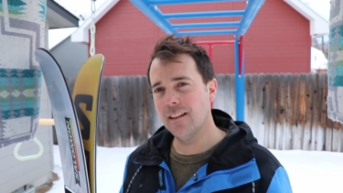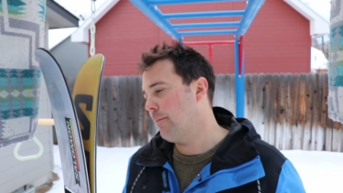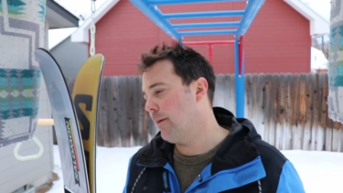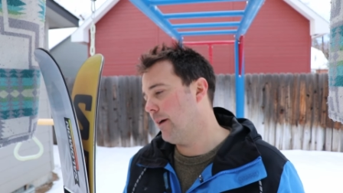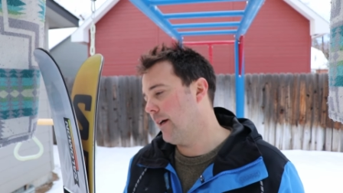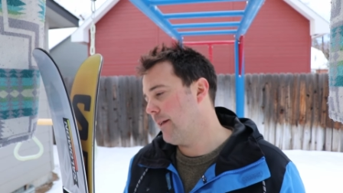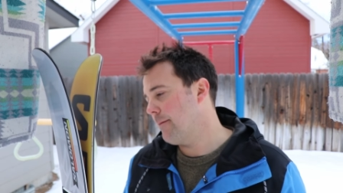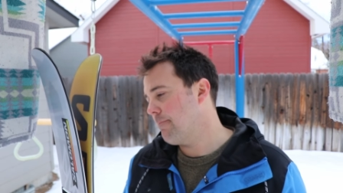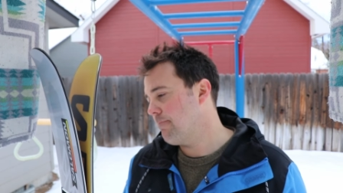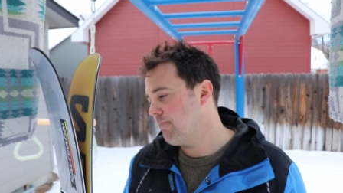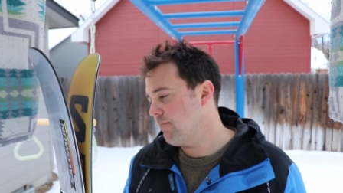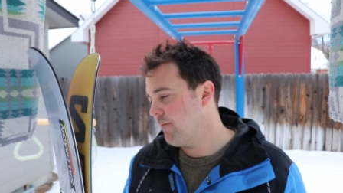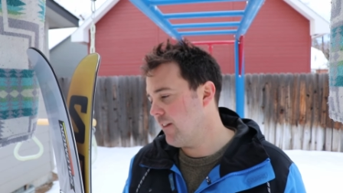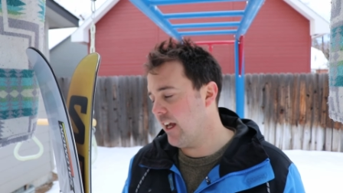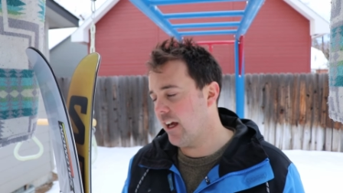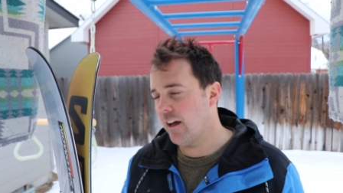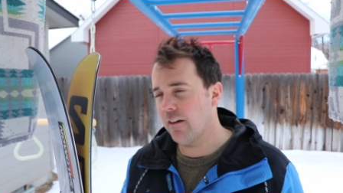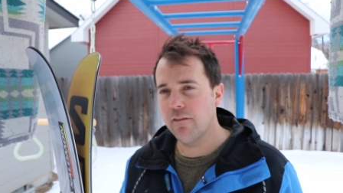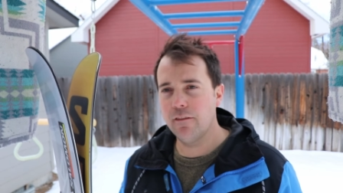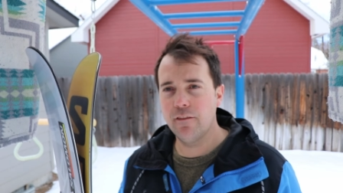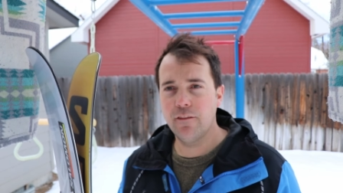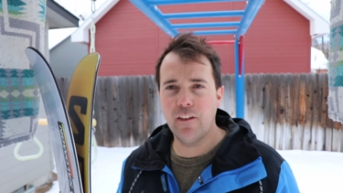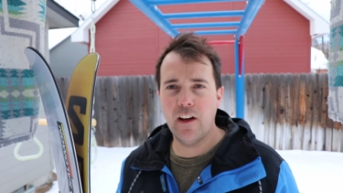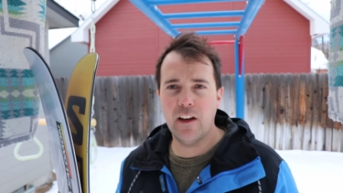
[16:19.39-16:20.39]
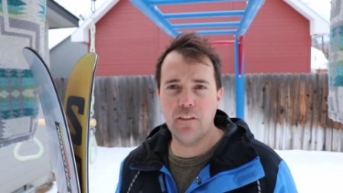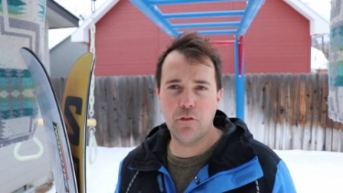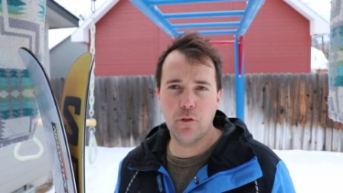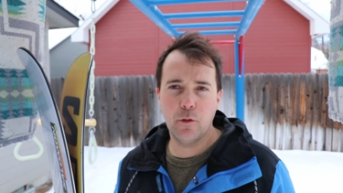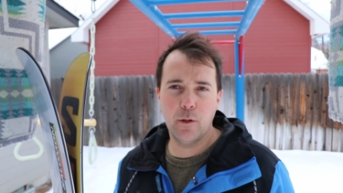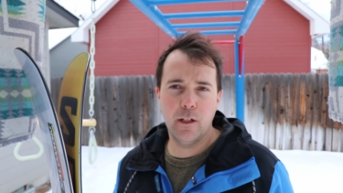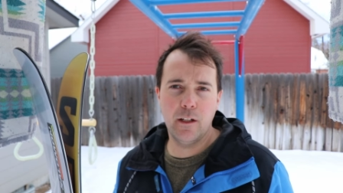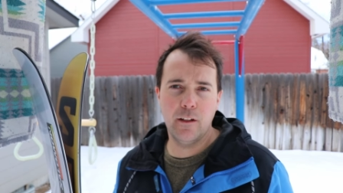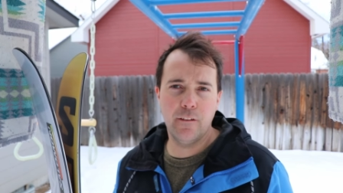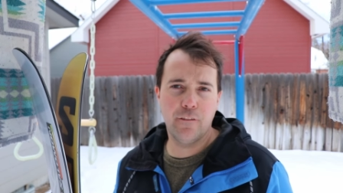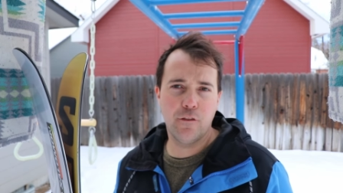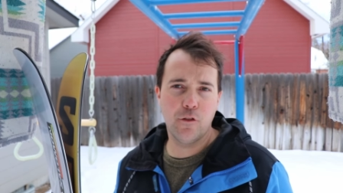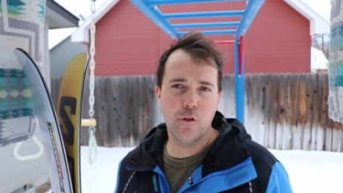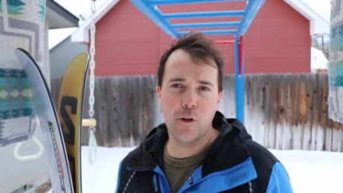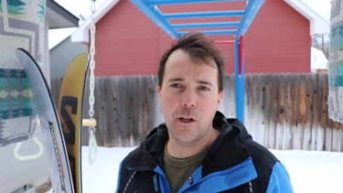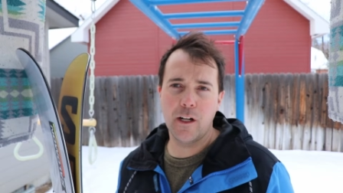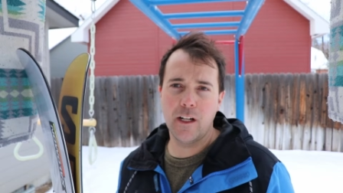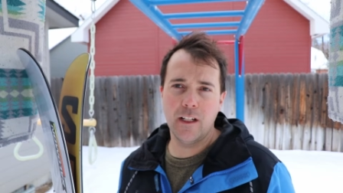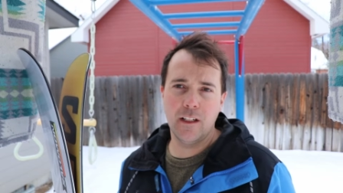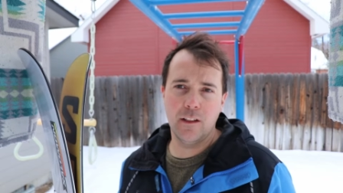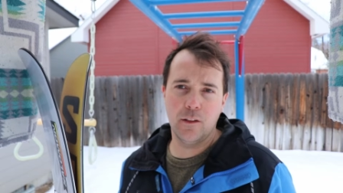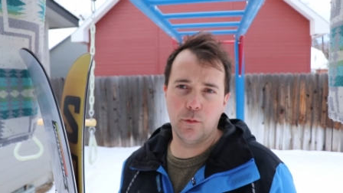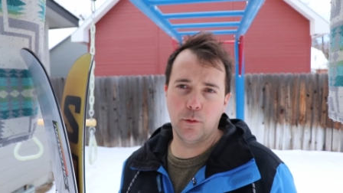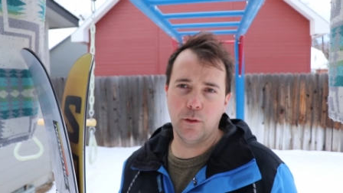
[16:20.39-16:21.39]
but yeah, $520 to
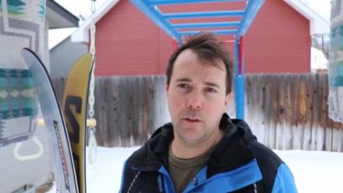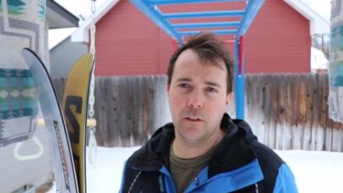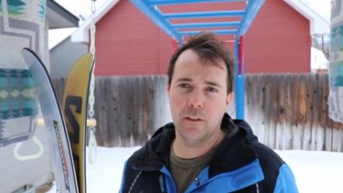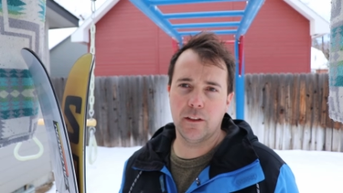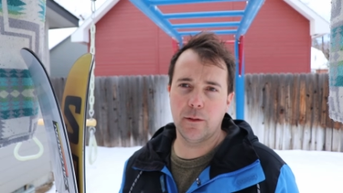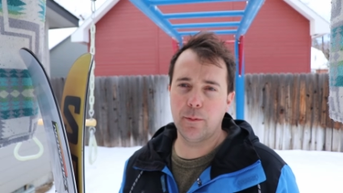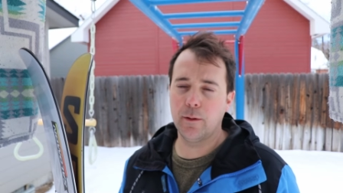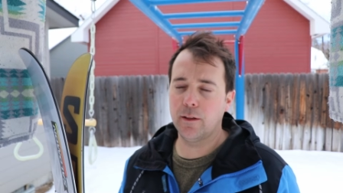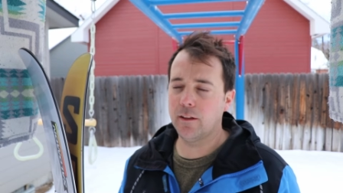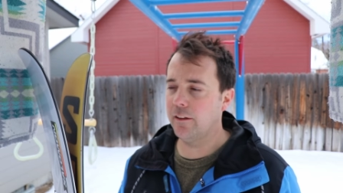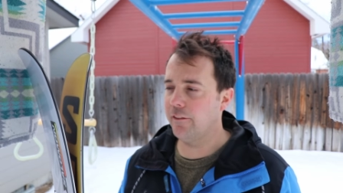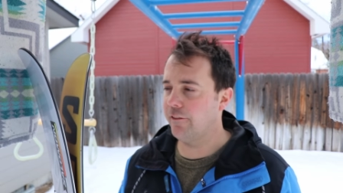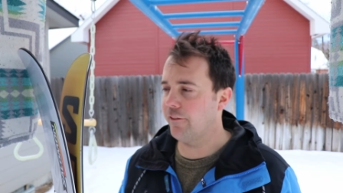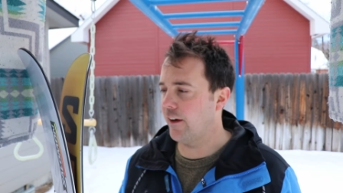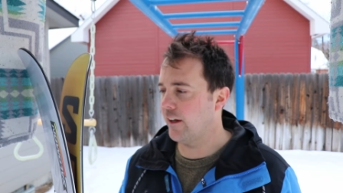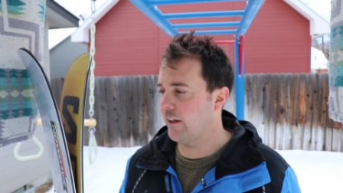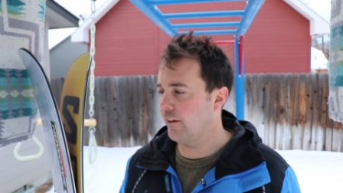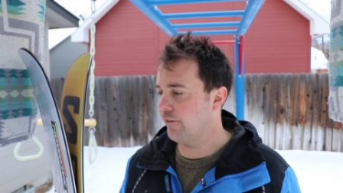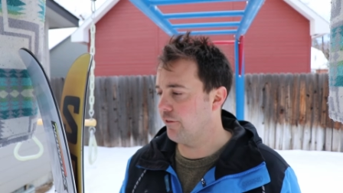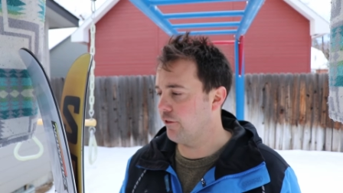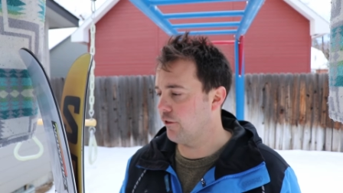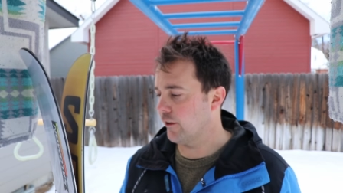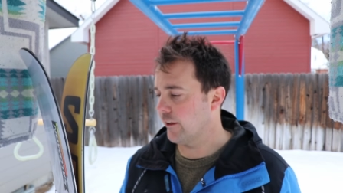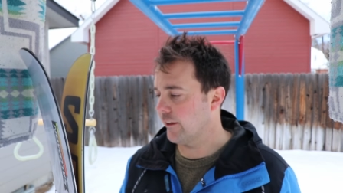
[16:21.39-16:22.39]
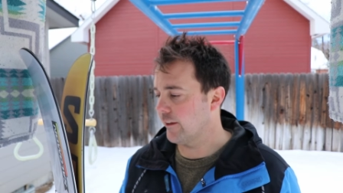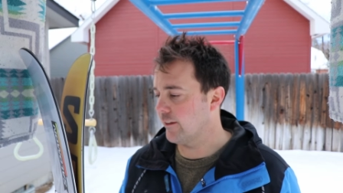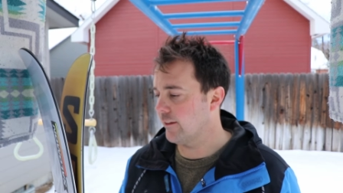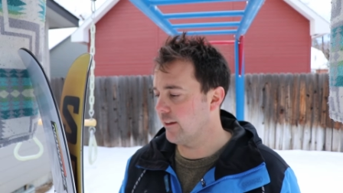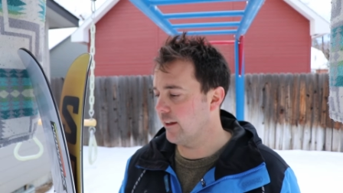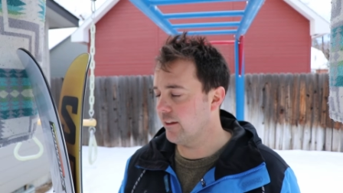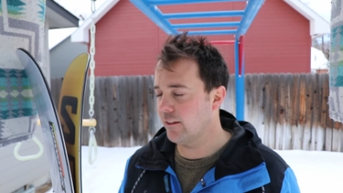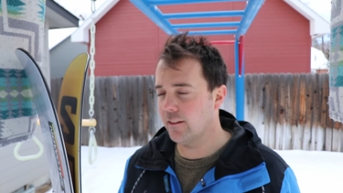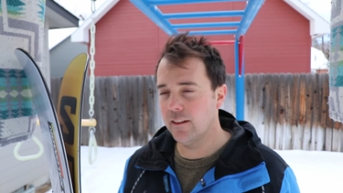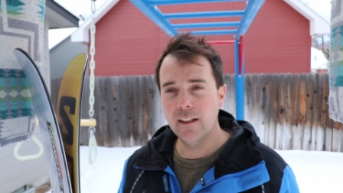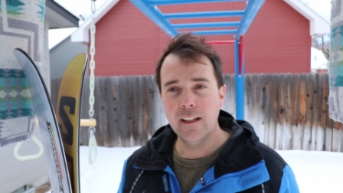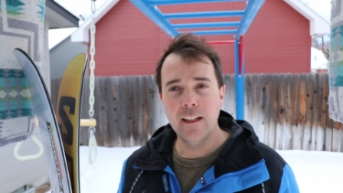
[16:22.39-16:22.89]
$480 is what you'll typically find it for on sale.